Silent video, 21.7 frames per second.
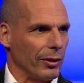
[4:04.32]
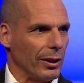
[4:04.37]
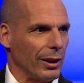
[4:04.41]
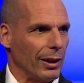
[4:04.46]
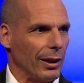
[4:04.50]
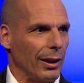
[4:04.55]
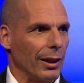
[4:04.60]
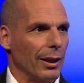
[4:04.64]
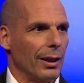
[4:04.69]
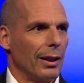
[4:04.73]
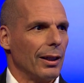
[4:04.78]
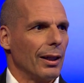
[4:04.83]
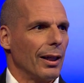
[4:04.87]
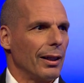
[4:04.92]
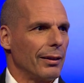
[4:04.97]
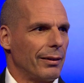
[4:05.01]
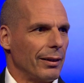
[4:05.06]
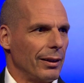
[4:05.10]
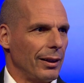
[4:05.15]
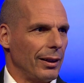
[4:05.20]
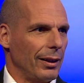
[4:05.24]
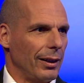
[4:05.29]
the
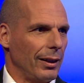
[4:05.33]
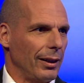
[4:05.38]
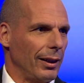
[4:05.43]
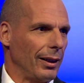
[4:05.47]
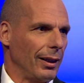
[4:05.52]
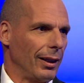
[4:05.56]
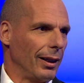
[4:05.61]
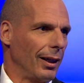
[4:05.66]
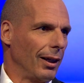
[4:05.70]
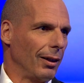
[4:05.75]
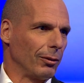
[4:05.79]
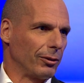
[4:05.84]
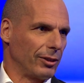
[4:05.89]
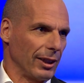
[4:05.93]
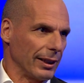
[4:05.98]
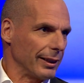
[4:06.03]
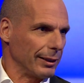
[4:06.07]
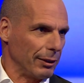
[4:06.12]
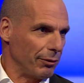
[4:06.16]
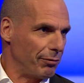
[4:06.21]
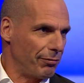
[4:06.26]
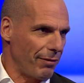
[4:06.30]

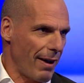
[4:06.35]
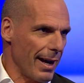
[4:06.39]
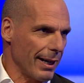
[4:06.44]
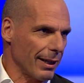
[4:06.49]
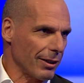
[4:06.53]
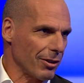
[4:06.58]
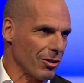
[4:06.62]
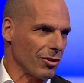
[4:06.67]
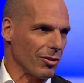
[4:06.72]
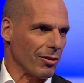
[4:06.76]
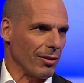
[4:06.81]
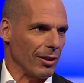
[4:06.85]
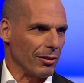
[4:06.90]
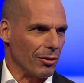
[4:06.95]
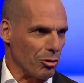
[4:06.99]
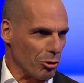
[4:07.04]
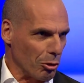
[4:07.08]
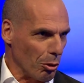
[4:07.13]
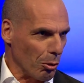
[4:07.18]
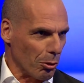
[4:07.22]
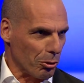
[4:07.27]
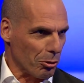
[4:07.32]
alternative facts, the
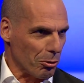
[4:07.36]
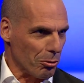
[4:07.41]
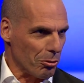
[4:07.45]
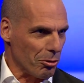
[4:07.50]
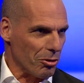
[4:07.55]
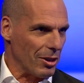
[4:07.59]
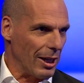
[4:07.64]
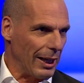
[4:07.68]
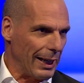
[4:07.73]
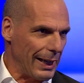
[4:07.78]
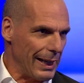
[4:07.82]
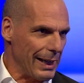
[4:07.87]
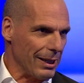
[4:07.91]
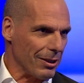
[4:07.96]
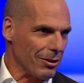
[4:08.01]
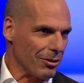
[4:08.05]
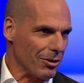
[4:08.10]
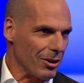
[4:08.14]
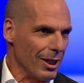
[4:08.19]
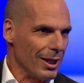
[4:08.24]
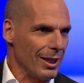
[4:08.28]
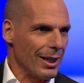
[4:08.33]
distortions, the
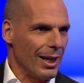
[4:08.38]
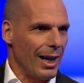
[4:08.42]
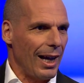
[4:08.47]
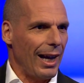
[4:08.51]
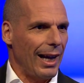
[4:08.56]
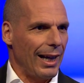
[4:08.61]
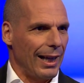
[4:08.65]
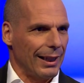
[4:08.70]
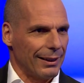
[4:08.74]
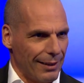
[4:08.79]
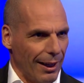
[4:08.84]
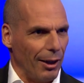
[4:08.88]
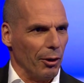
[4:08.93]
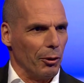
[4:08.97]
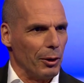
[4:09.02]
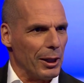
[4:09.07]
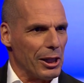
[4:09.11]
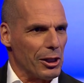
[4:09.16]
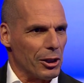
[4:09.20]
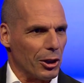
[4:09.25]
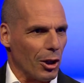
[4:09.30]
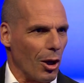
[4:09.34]
leaks, and the
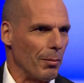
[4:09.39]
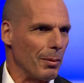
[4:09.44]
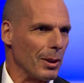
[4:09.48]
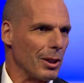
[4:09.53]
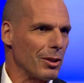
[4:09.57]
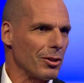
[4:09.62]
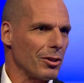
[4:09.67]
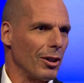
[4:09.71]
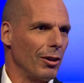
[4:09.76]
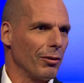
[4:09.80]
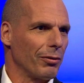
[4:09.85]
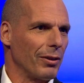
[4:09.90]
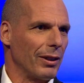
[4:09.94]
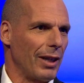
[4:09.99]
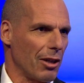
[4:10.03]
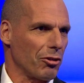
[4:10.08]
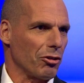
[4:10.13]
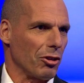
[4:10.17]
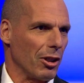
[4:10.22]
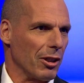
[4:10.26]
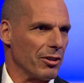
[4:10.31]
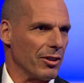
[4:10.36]
loony economics of the
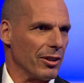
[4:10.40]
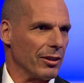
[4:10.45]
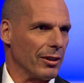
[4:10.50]
nationalist